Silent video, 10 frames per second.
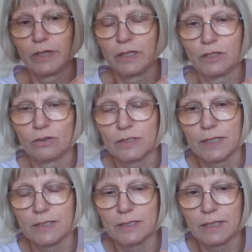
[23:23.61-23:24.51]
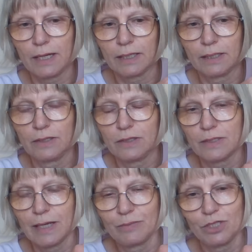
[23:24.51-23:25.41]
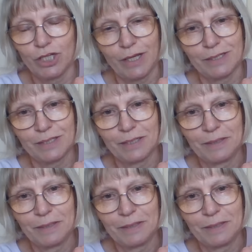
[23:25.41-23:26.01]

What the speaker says: It looks exactly the same shade